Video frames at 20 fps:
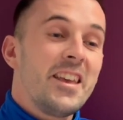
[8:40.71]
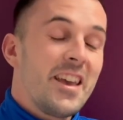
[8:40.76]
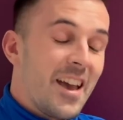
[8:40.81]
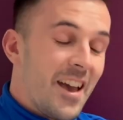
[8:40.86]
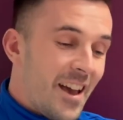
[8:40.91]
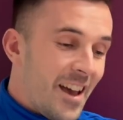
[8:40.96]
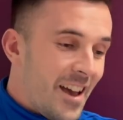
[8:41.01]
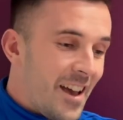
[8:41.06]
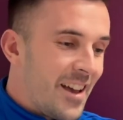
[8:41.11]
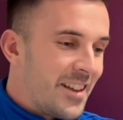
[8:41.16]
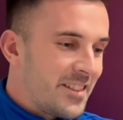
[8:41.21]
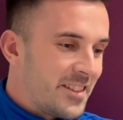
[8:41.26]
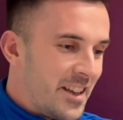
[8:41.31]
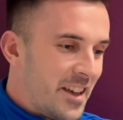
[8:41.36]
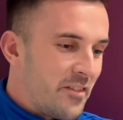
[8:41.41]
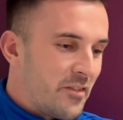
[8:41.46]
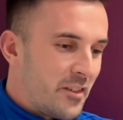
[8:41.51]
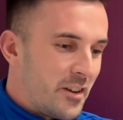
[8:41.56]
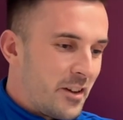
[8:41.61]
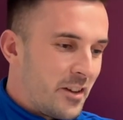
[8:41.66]
Yeah,
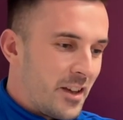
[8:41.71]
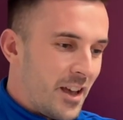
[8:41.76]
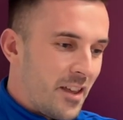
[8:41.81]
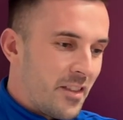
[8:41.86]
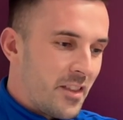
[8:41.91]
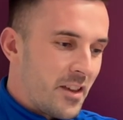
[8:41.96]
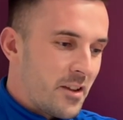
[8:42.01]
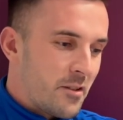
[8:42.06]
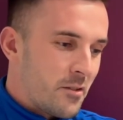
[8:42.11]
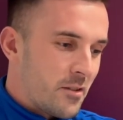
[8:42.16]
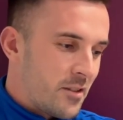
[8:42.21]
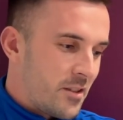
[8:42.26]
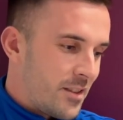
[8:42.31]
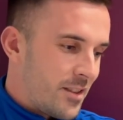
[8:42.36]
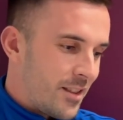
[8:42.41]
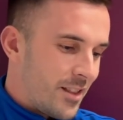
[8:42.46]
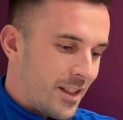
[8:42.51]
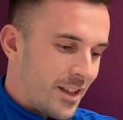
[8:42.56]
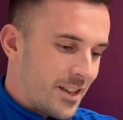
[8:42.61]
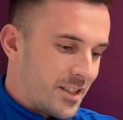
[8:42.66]
definitely. I think,
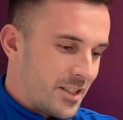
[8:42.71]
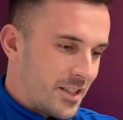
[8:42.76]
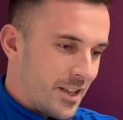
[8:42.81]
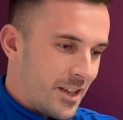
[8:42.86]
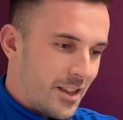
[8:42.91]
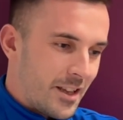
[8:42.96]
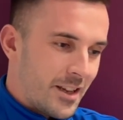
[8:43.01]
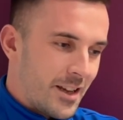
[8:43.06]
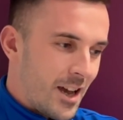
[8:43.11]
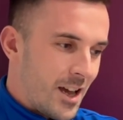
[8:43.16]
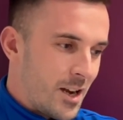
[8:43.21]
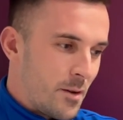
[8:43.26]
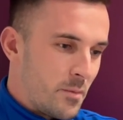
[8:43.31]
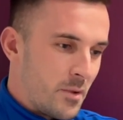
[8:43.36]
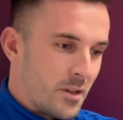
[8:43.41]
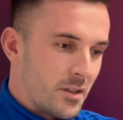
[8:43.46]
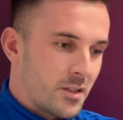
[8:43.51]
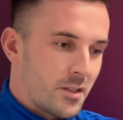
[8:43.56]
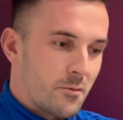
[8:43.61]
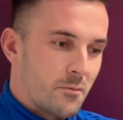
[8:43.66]
like I say, the
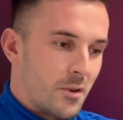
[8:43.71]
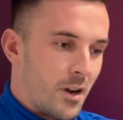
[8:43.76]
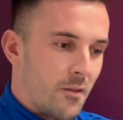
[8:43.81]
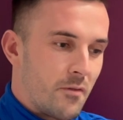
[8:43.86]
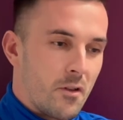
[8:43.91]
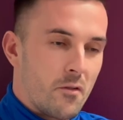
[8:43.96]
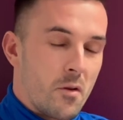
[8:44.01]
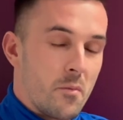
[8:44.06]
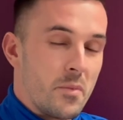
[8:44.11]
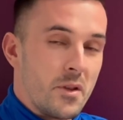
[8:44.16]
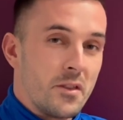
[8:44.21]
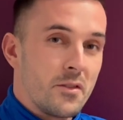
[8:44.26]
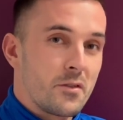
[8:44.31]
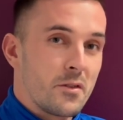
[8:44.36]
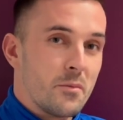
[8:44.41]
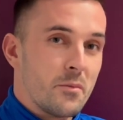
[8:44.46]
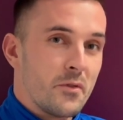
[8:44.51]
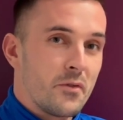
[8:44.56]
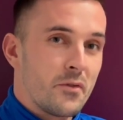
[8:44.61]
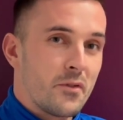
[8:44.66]
Caribbean's somewhere I've never been
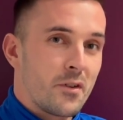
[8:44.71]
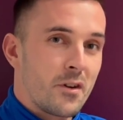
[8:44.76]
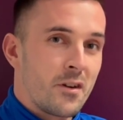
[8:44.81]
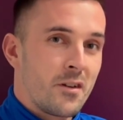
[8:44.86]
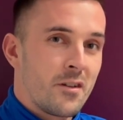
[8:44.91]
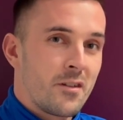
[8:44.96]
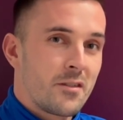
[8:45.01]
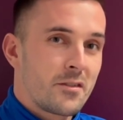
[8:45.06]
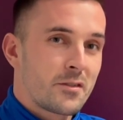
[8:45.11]
to before.